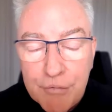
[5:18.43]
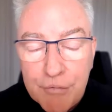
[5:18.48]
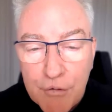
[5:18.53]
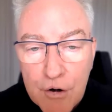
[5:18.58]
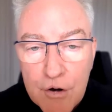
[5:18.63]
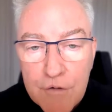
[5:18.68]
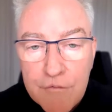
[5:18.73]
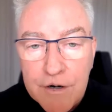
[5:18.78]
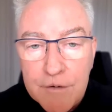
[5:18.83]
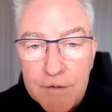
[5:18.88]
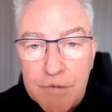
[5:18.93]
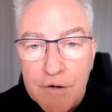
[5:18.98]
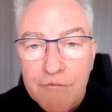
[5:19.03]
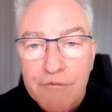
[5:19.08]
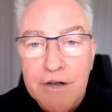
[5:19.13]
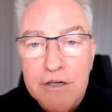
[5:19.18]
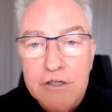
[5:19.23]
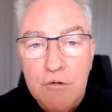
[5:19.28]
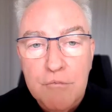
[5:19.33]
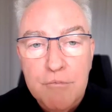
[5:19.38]
proven
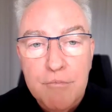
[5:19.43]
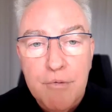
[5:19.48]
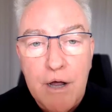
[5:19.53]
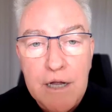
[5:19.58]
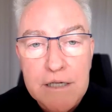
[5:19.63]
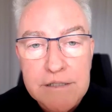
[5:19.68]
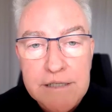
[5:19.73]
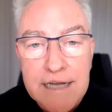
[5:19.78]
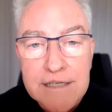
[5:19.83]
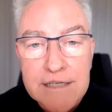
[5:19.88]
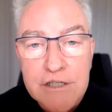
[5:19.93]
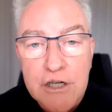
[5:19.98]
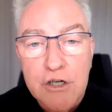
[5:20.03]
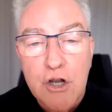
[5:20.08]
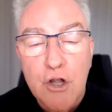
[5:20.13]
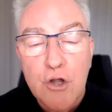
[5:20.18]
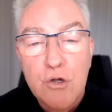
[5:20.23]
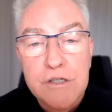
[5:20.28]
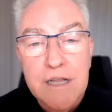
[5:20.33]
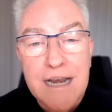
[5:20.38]
professional buyer's agent
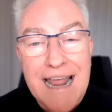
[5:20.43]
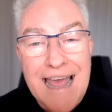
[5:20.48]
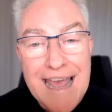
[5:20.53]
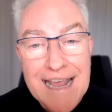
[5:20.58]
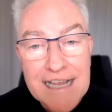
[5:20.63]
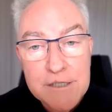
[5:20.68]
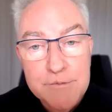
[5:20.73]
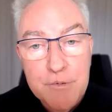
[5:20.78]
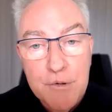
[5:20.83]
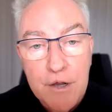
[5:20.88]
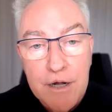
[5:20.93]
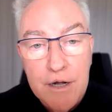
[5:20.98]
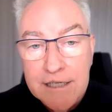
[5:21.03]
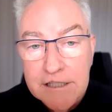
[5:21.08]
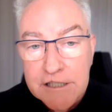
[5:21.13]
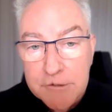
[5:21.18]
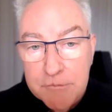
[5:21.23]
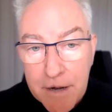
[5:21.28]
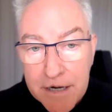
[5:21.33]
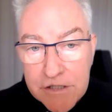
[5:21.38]
who's an expert
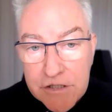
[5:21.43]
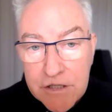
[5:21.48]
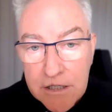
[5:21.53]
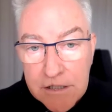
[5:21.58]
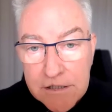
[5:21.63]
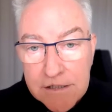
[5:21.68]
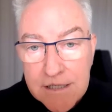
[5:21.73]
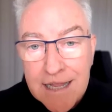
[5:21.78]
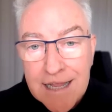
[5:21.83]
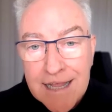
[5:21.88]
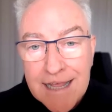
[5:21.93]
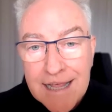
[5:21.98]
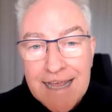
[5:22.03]
and specialist